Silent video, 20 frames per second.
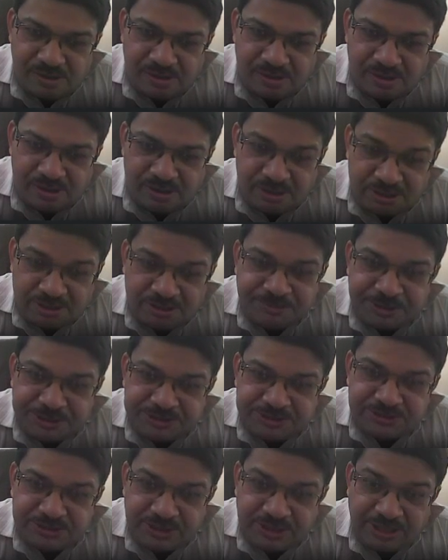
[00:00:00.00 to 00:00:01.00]
ultimate
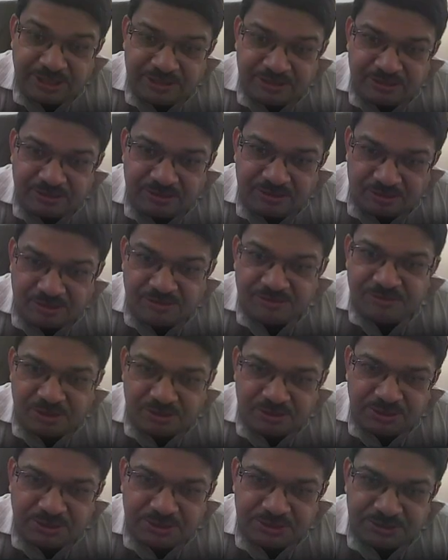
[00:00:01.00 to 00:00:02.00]
strain of
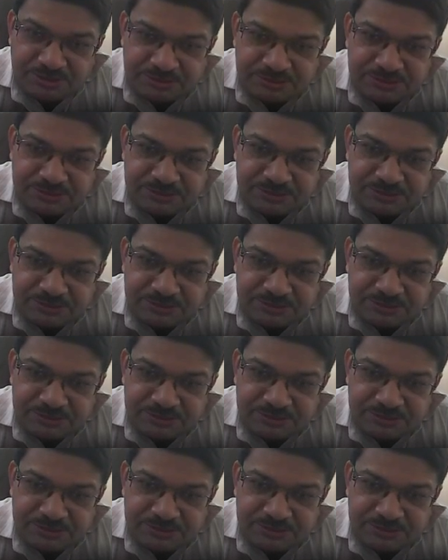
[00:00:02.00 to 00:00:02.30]
concrete?